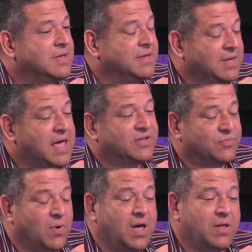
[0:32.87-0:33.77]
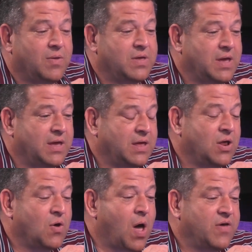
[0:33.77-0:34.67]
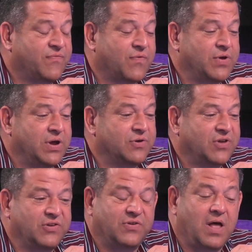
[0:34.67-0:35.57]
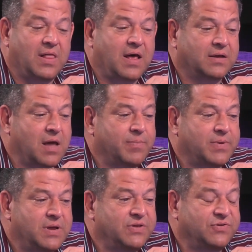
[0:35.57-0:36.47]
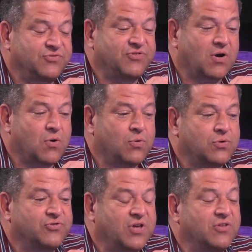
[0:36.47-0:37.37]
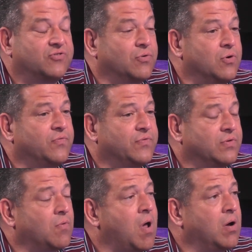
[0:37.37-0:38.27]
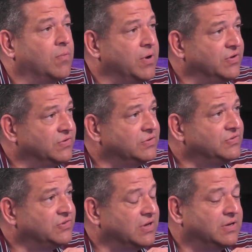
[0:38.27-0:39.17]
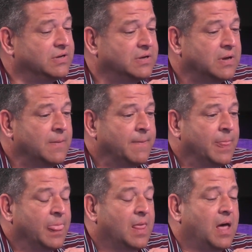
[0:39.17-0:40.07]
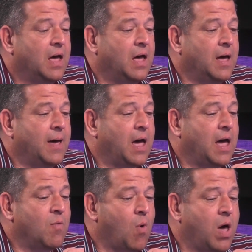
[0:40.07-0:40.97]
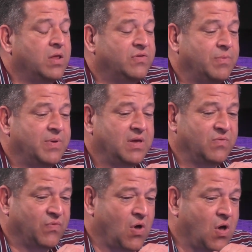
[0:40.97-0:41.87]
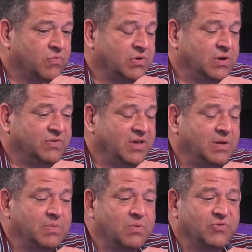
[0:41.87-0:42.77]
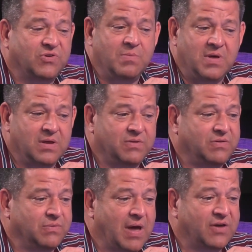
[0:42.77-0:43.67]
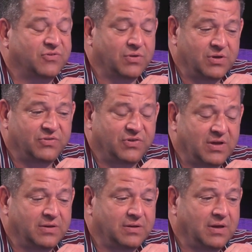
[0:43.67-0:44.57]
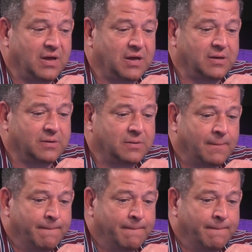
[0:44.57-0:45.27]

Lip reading: Yes, well, you know, for years I saw a lot of companies and shareholders get screwed for the wrong reasons, and I wanted to be involved in a team that was committed to excellence and